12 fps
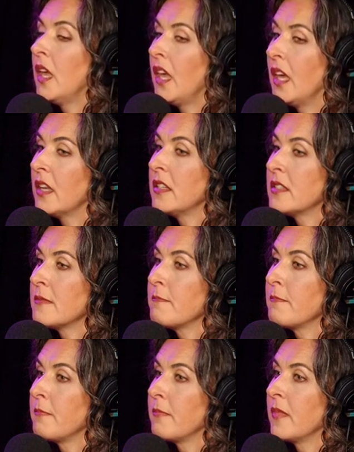And
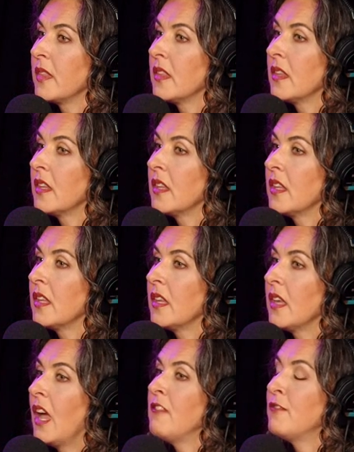
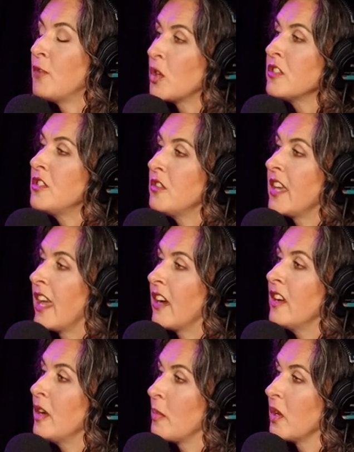I forced you to
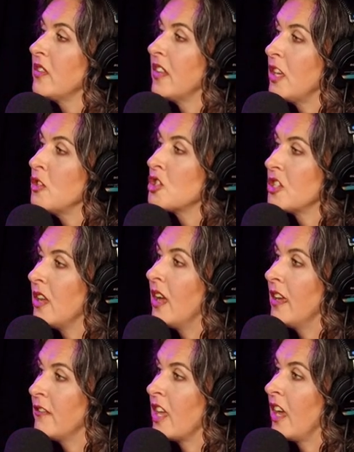carry a burden that you should
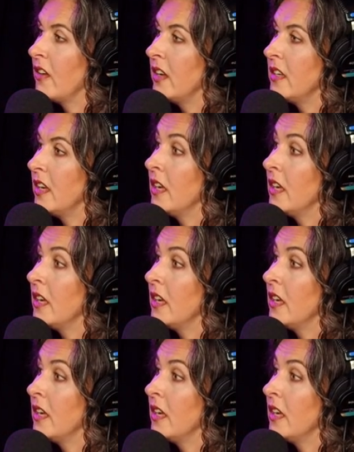not have carried.